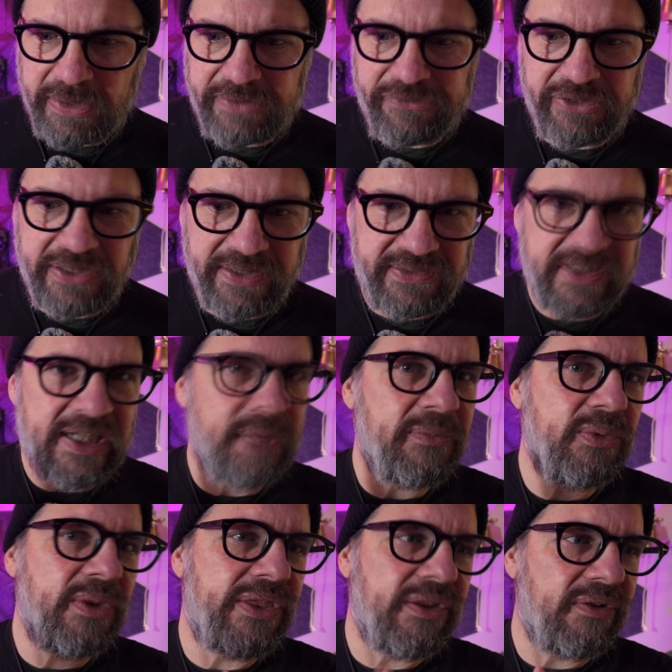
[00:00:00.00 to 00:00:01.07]
or whatever it is. It
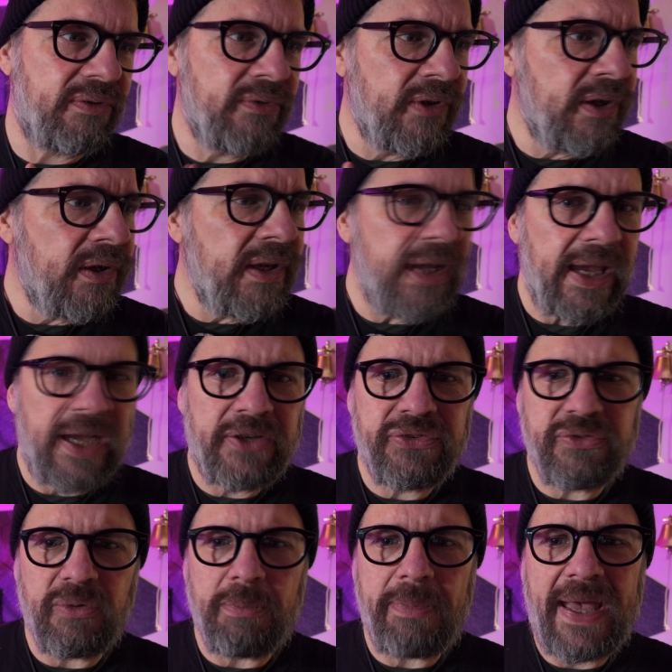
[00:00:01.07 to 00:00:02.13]
comes with a
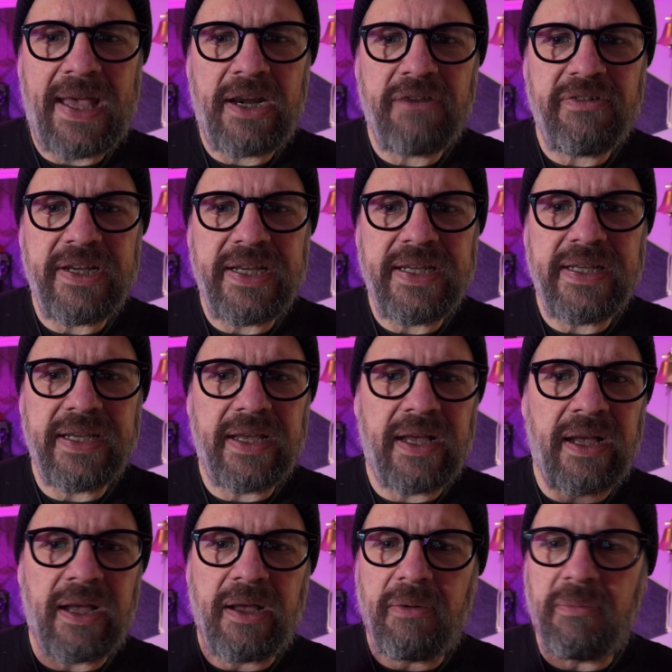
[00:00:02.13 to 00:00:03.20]
extra battery,
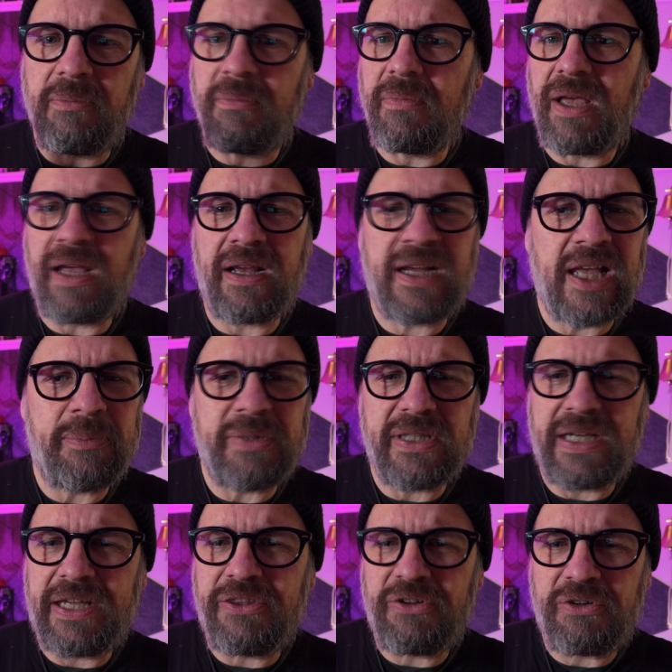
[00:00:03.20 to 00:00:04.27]
a couple
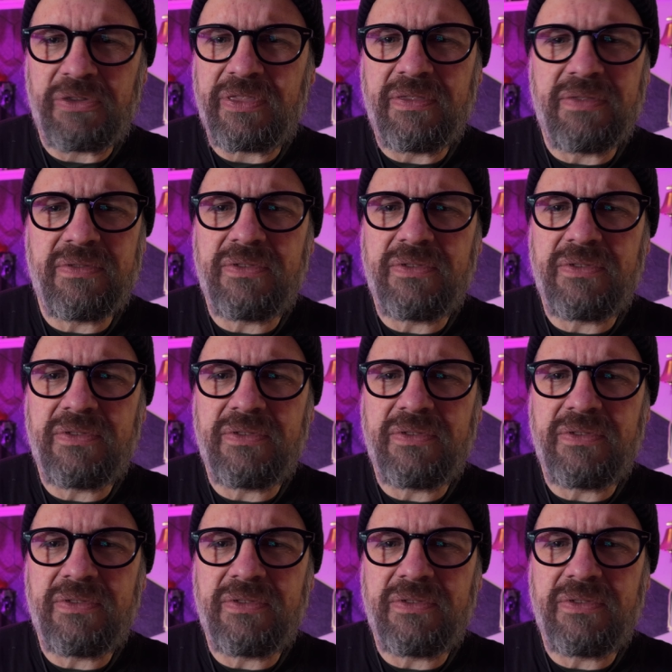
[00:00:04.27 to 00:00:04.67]
of other